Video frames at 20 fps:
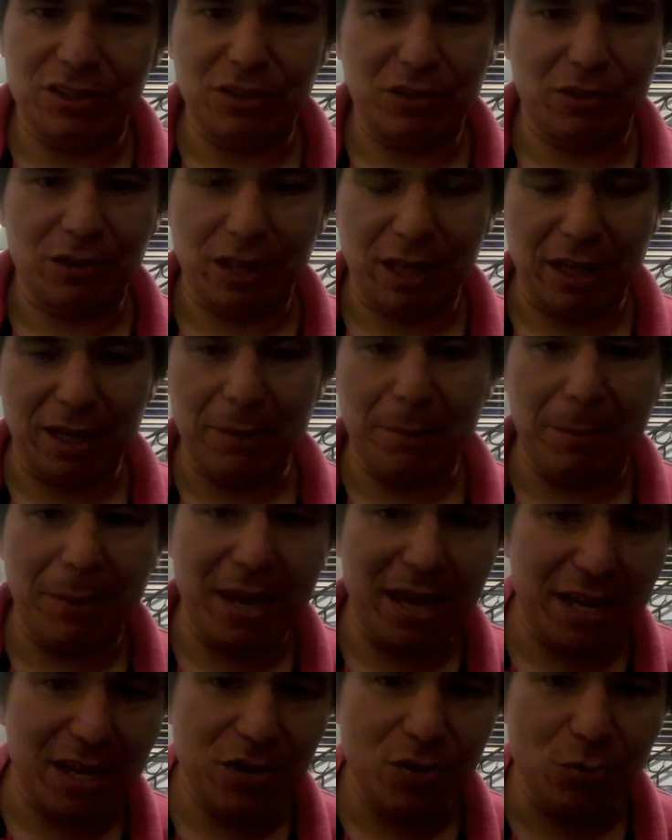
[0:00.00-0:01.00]
They get
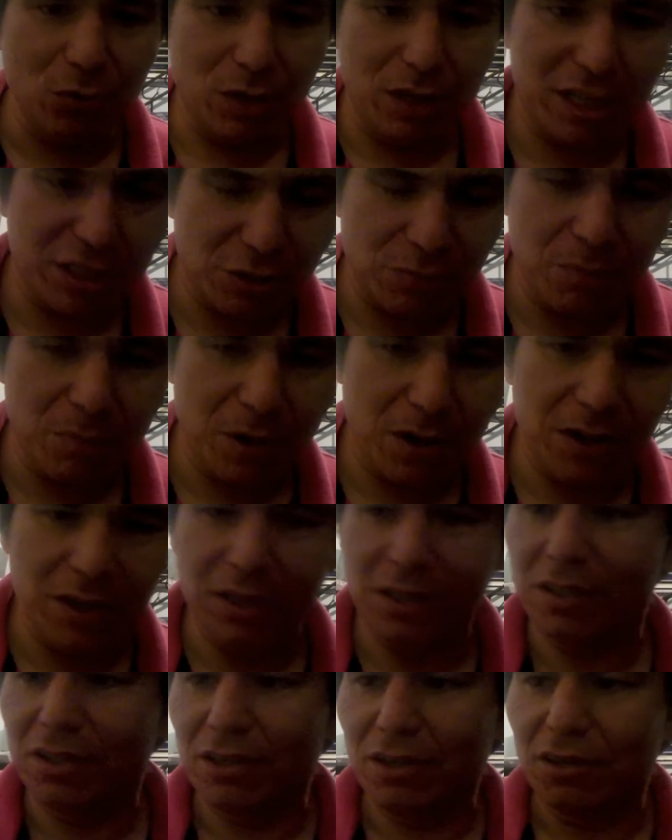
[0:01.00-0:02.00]
pay you less
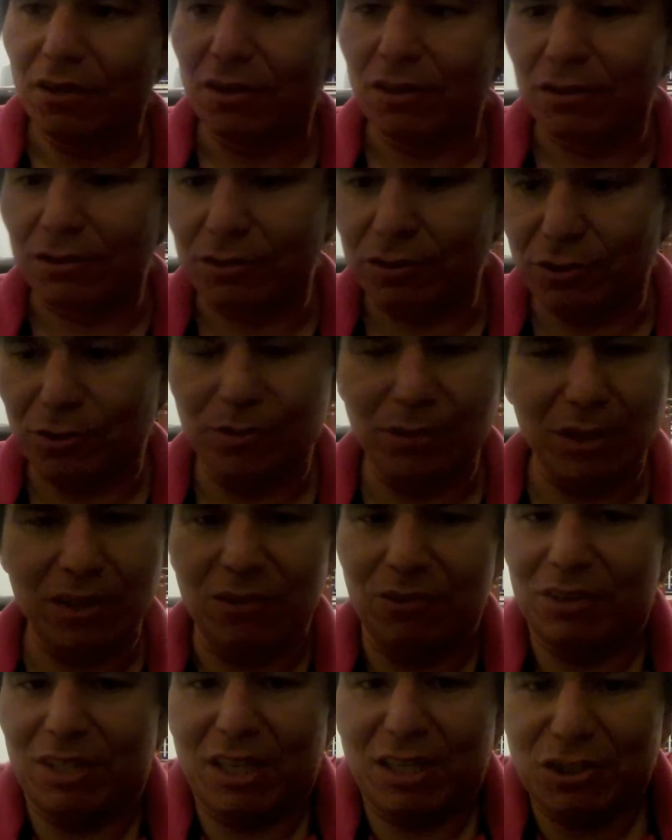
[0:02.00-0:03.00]
money until
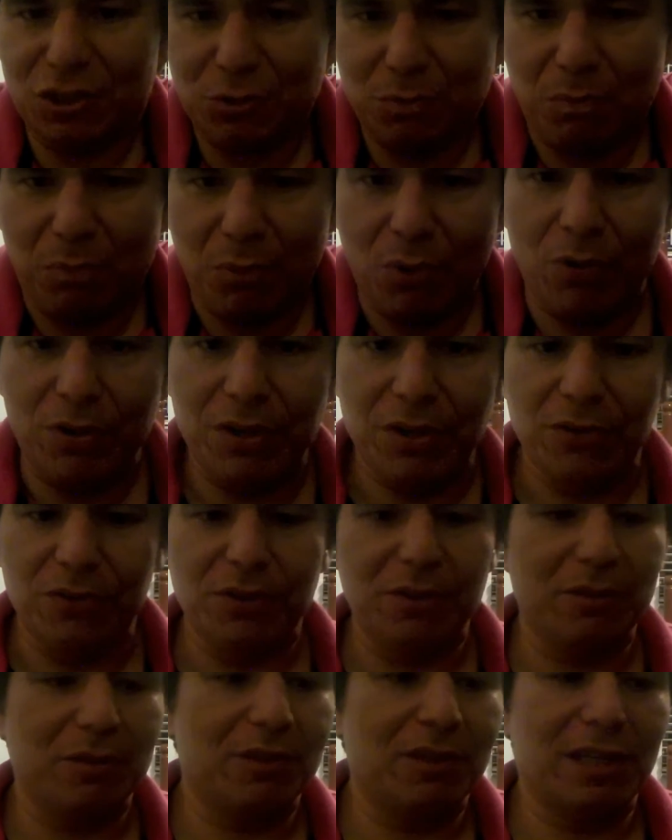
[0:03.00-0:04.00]
they exploit you.
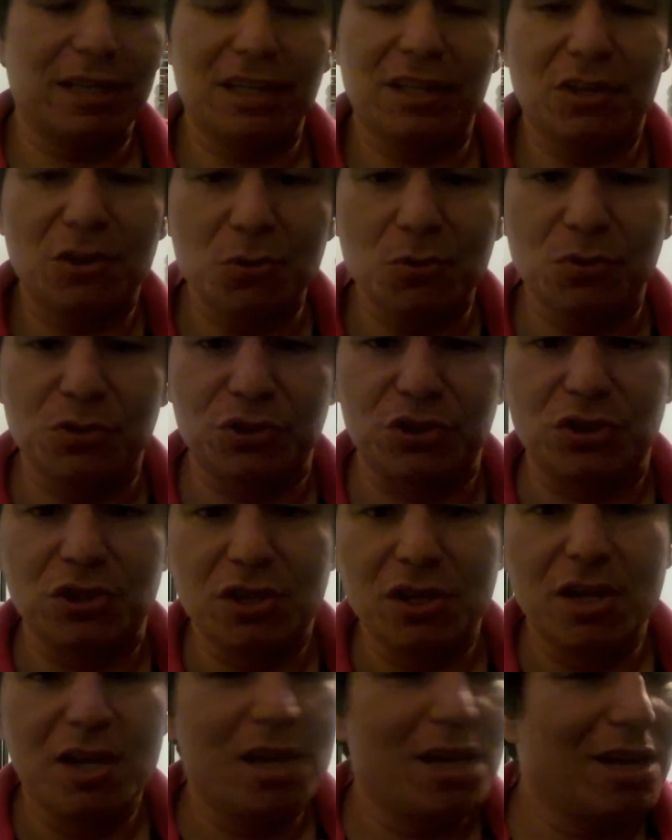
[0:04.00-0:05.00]
They use,
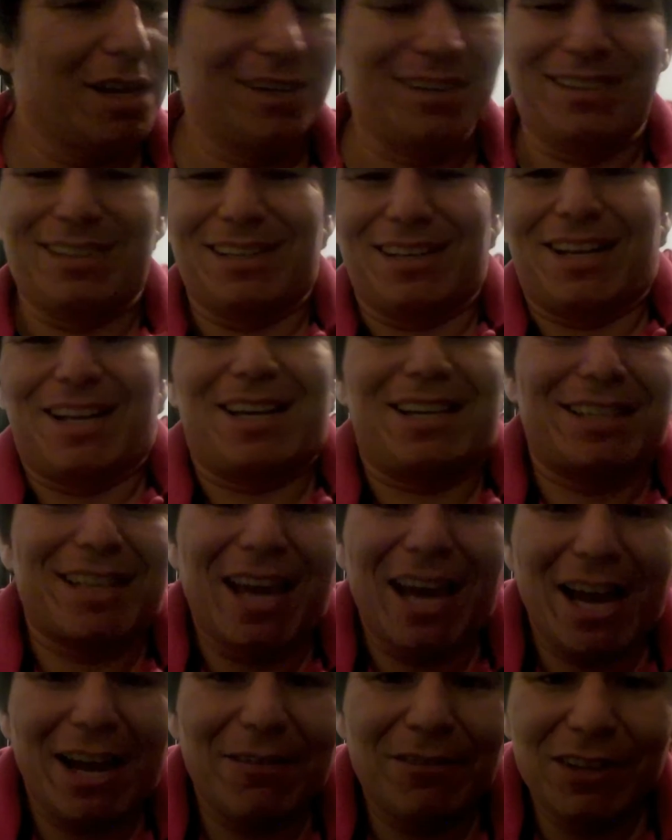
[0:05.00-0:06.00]
like, they
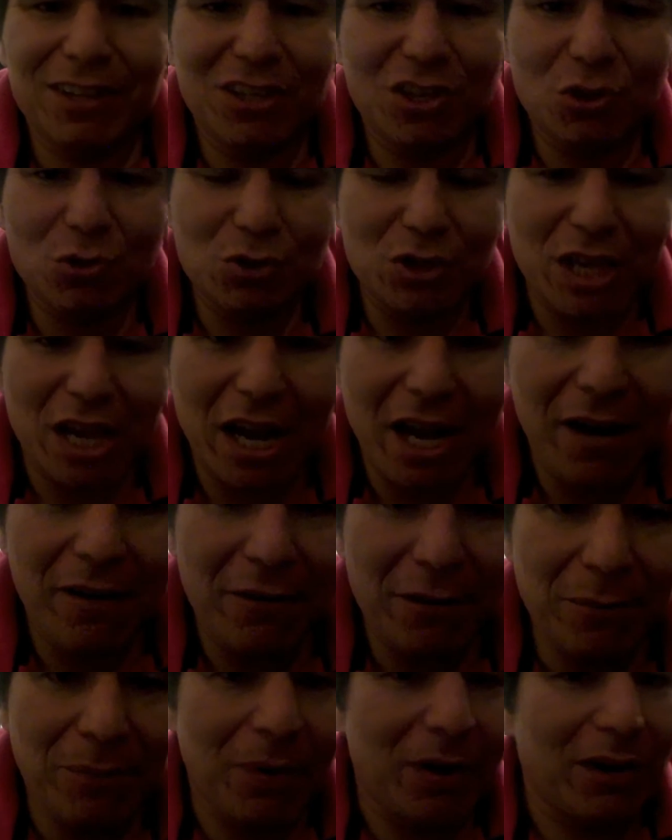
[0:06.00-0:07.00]
haven't used
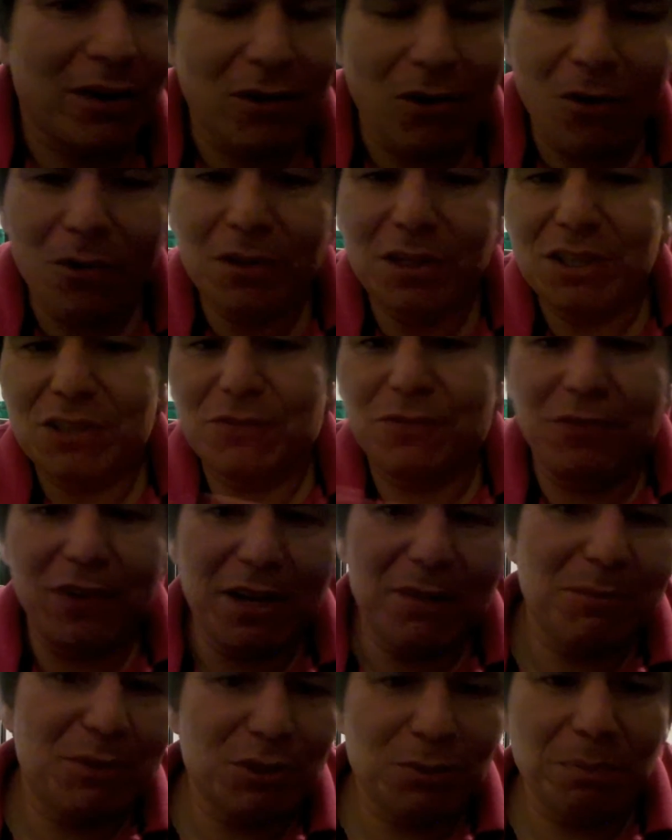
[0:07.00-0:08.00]
everybody. All these
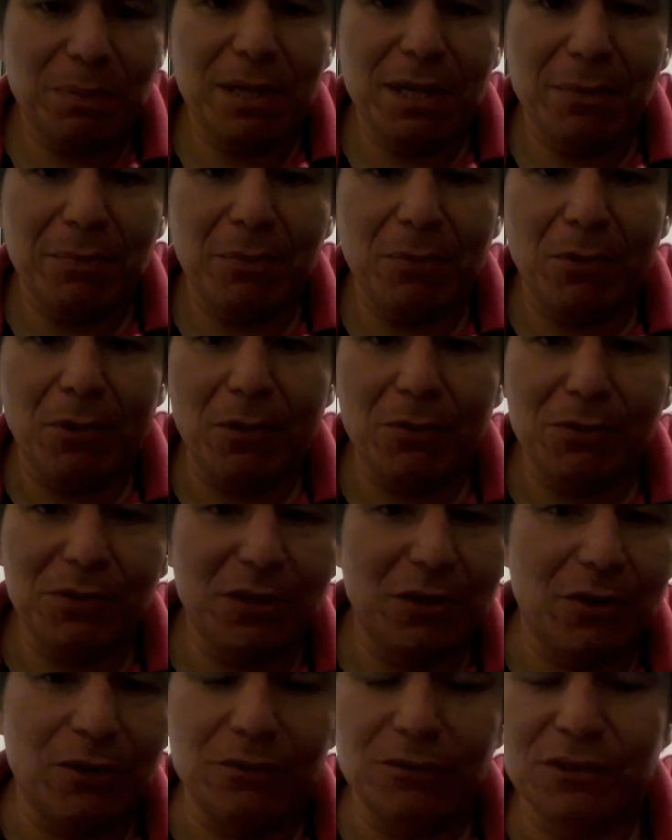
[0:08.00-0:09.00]
famous people out
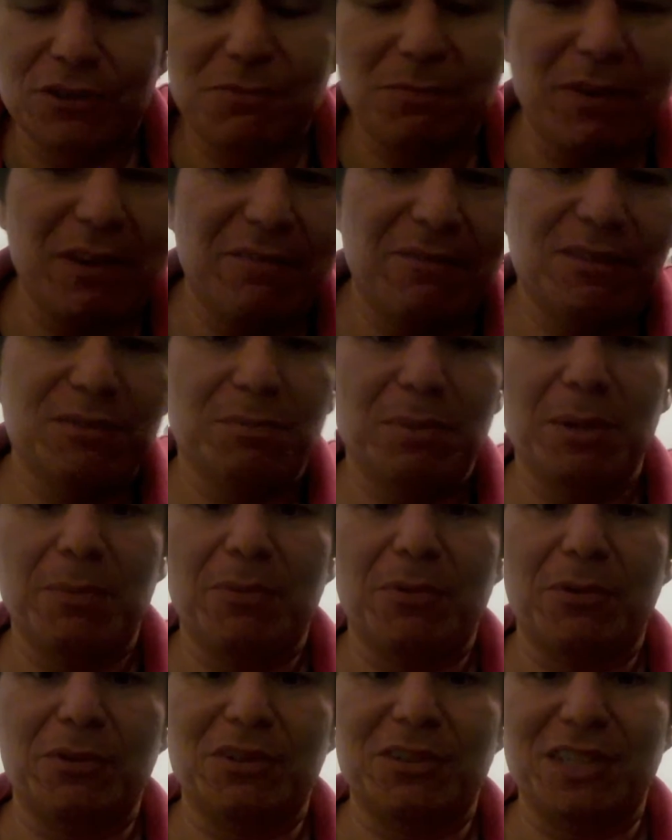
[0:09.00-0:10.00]
there, all these famous
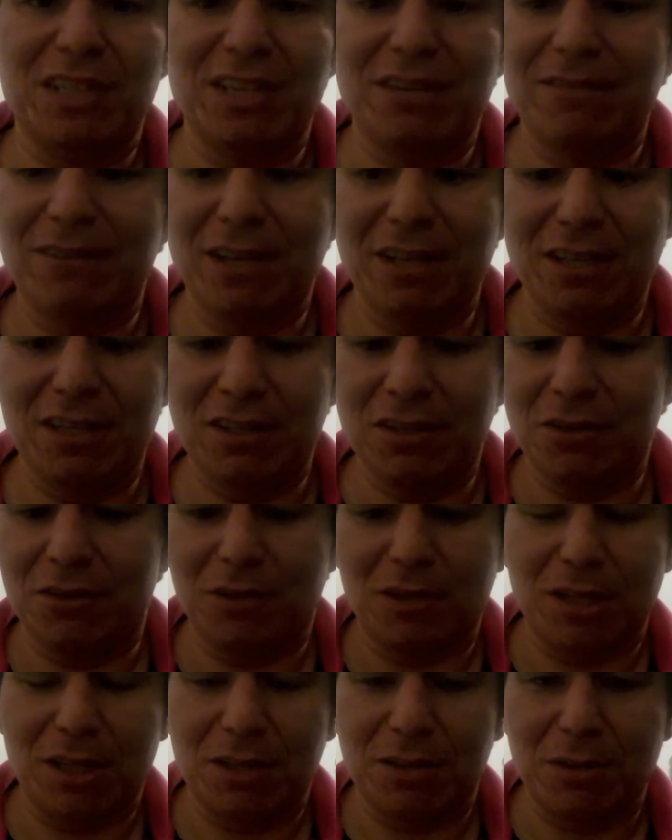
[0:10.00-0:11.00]
people on TV,
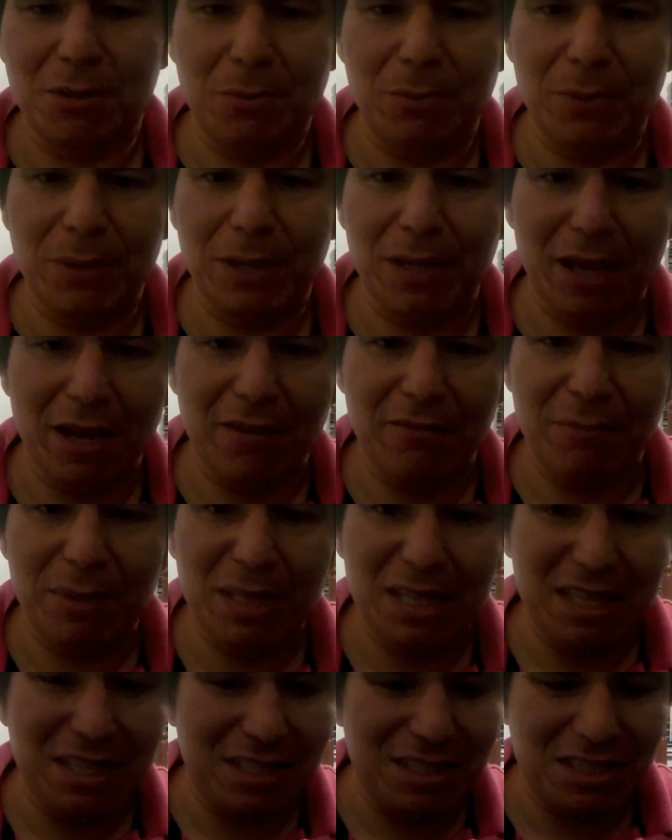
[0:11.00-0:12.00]
they've been have
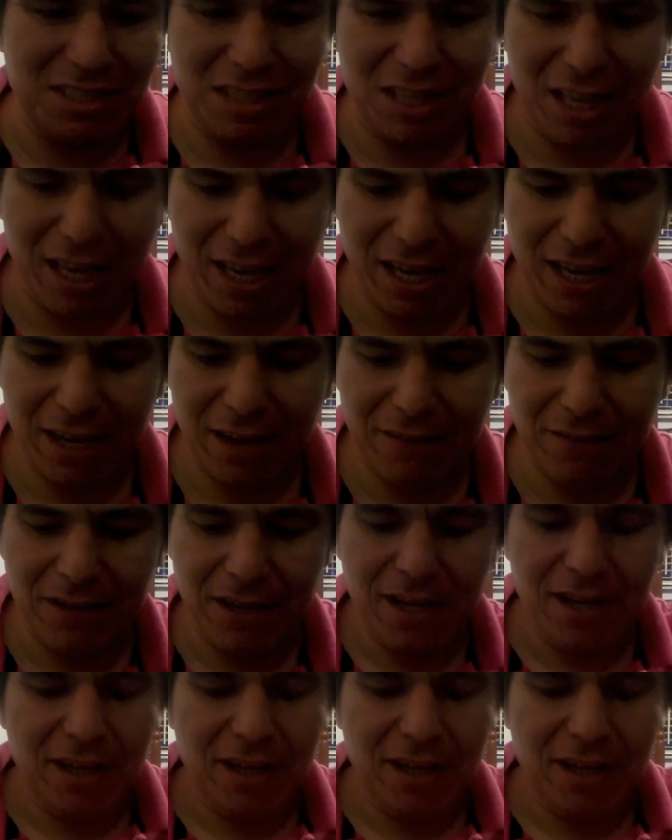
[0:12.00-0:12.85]
been enslaved.